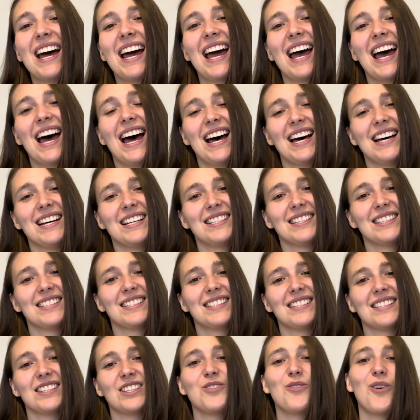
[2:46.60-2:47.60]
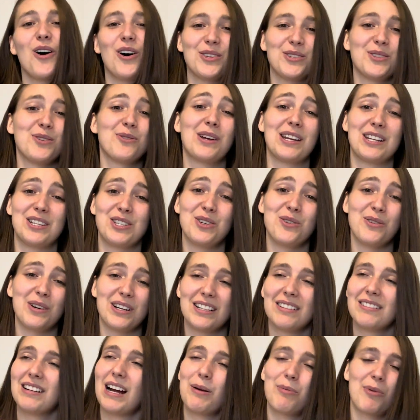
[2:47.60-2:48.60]
And you also can do
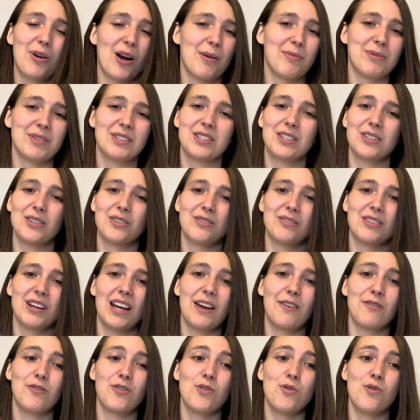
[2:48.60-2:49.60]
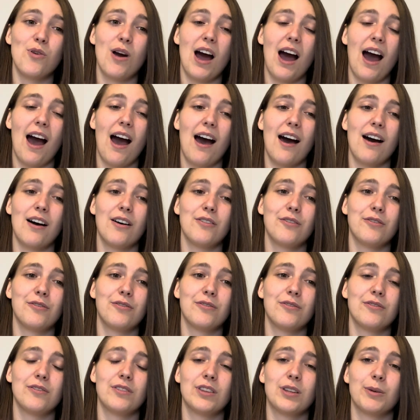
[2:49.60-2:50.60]
it. I promise you. If you have
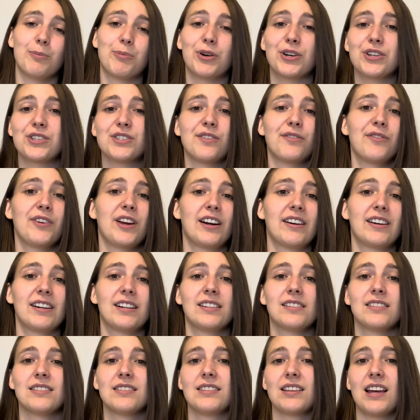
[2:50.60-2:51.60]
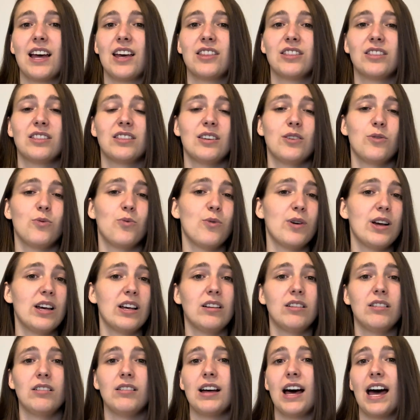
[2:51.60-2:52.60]
the perseverance and the
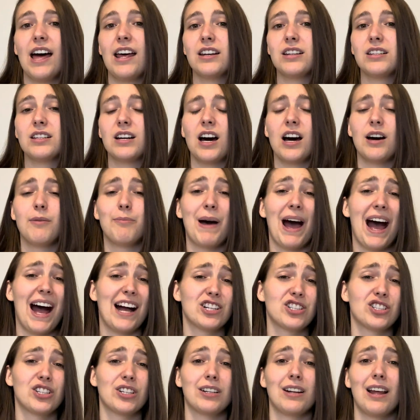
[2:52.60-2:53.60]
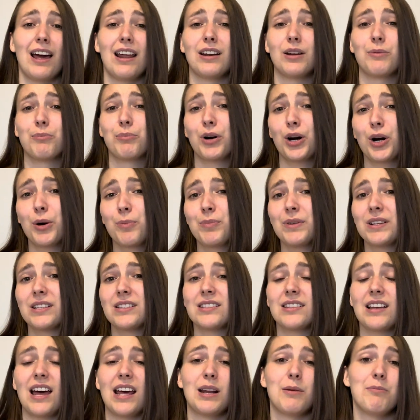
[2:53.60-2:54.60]
will and a passion and a
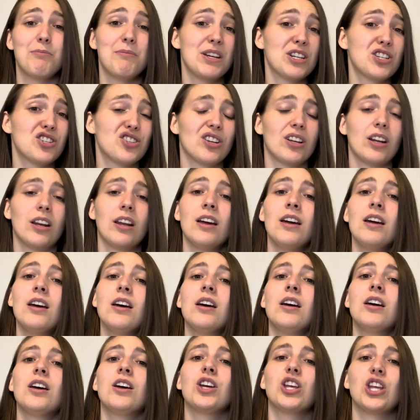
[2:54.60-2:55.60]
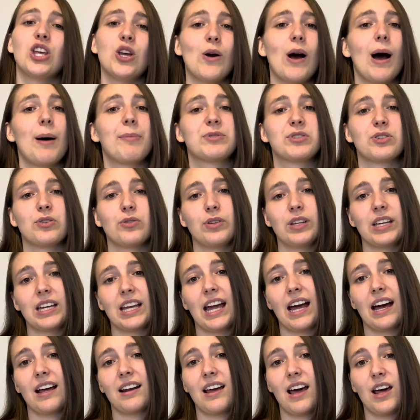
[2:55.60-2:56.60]
purpose and a mission, you absolutely
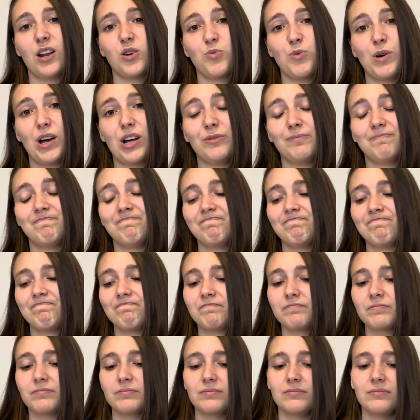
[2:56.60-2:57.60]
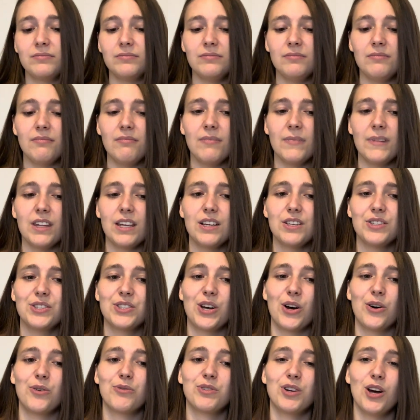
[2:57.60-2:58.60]
can and will.
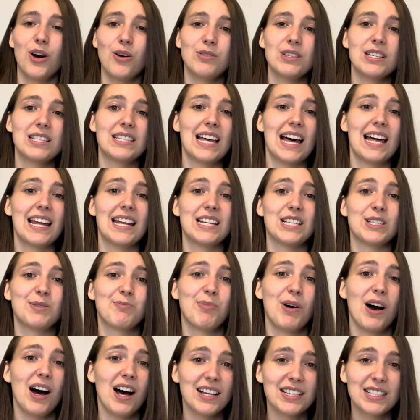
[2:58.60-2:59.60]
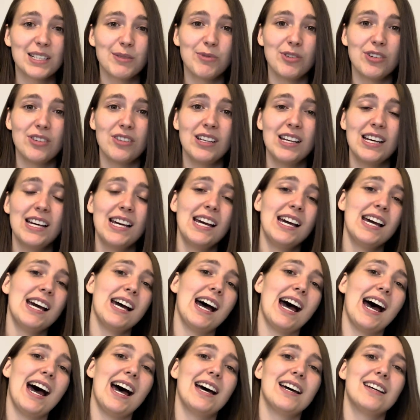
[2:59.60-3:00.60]
So know that is possible
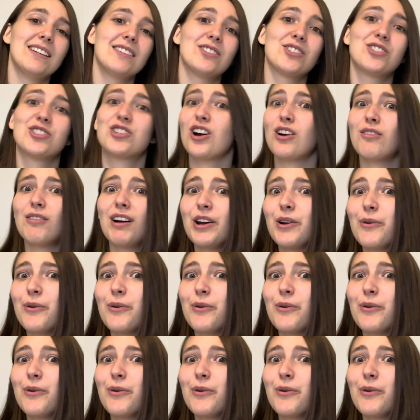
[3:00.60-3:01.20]
and start right